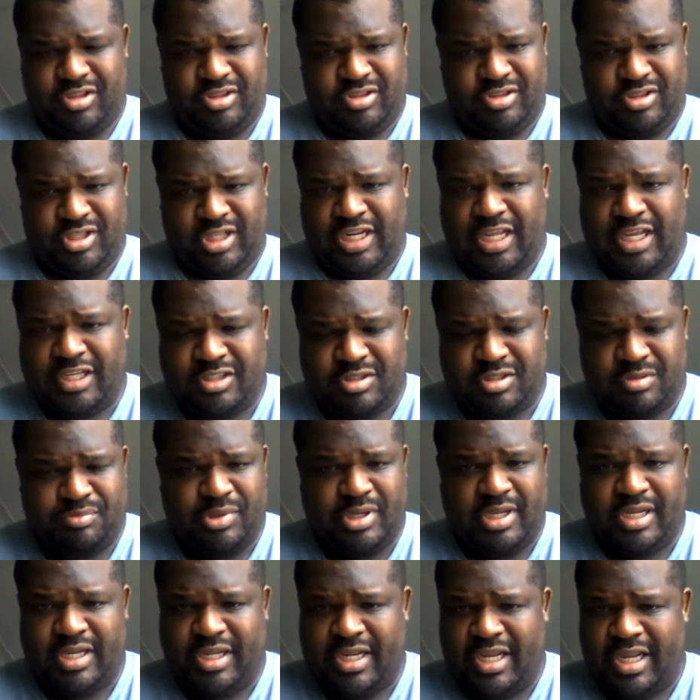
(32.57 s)
the links will
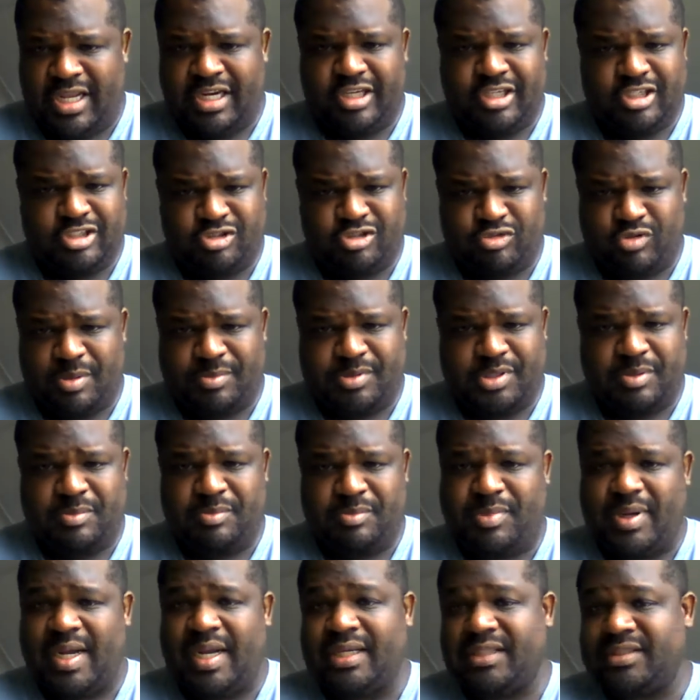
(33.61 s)
be in the description
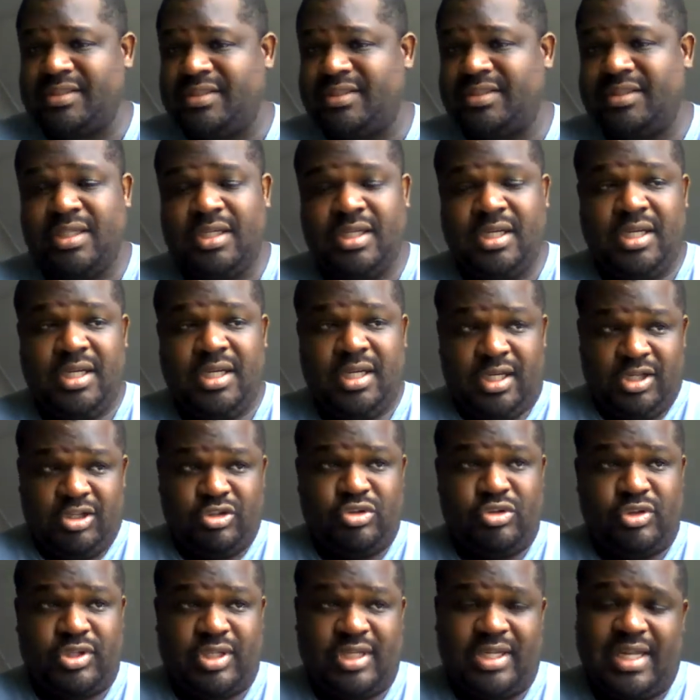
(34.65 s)
box.
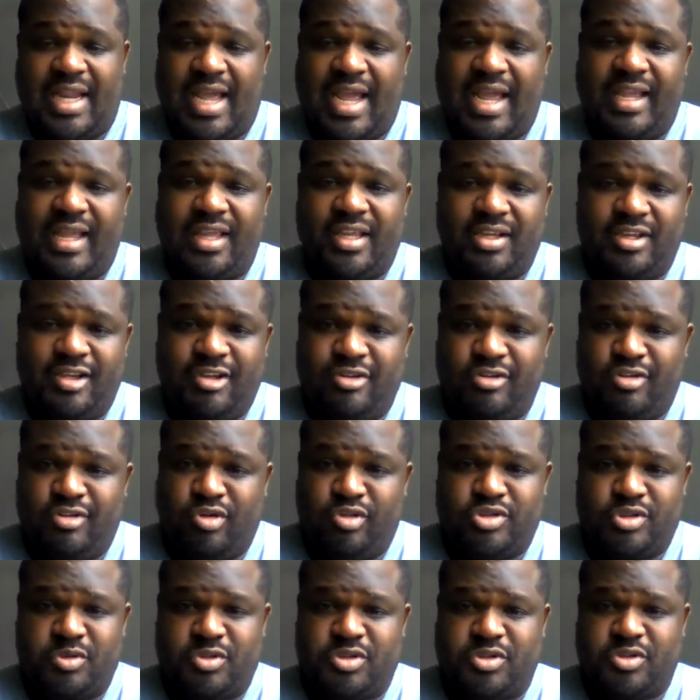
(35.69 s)
You can like and
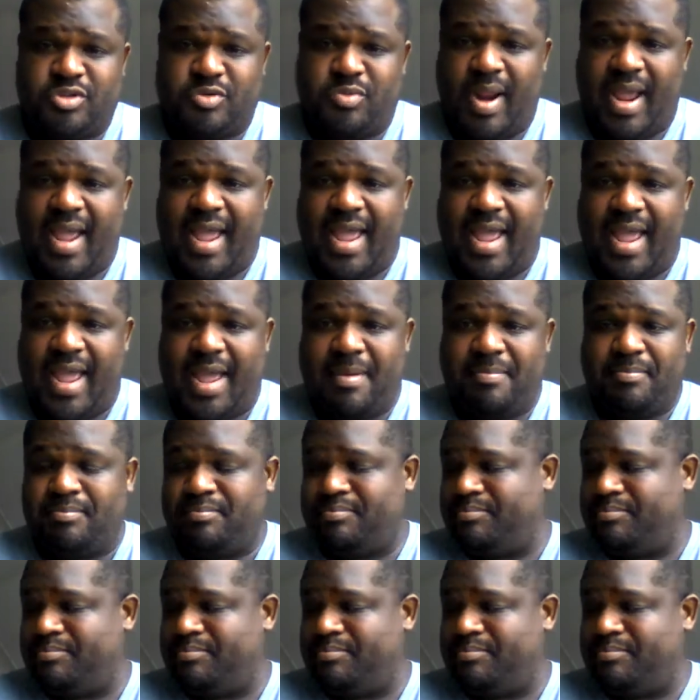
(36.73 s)
subscribe,